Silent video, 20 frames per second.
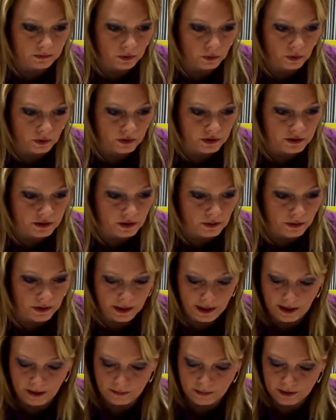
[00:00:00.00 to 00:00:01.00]
we'll see what
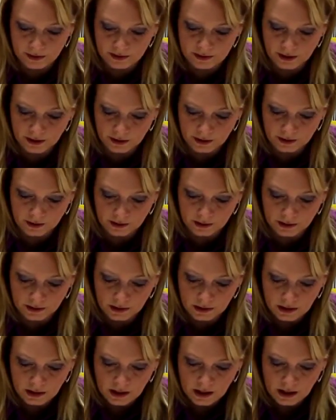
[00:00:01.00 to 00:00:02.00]
happens here.
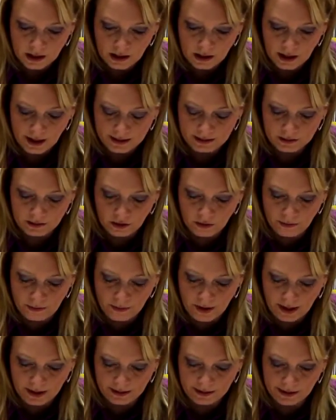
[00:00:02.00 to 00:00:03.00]
I don't
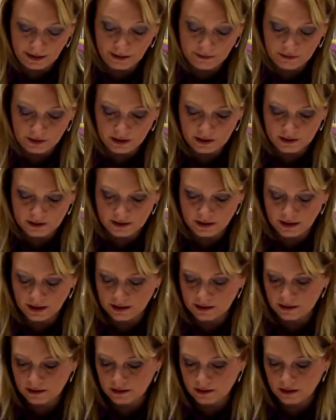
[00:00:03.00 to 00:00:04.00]
mind having
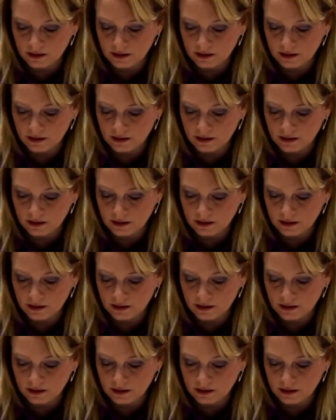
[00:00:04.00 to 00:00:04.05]
6